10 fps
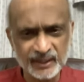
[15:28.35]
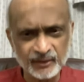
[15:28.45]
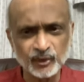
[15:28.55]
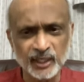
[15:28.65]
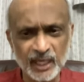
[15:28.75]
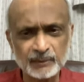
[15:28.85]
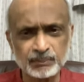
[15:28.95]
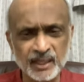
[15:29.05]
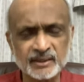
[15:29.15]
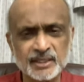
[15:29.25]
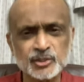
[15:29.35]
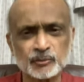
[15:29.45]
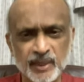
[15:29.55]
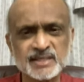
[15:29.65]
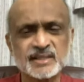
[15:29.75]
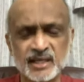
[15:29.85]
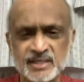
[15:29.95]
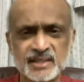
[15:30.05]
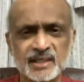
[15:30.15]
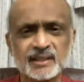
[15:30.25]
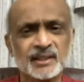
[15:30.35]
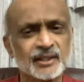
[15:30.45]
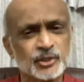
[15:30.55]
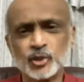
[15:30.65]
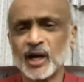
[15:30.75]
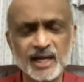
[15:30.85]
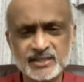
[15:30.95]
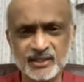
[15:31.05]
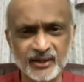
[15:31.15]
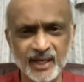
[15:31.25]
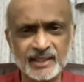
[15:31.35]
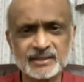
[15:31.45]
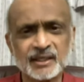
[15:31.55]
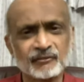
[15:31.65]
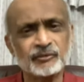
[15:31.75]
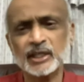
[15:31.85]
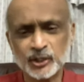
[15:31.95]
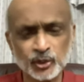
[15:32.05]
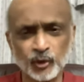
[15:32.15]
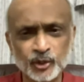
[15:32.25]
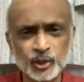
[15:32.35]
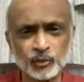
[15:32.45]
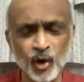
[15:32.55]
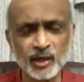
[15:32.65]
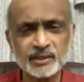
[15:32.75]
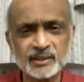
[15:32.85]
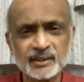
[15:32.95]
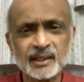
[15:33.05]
They would like partners who basically say, you guys are right, we'll do what you want.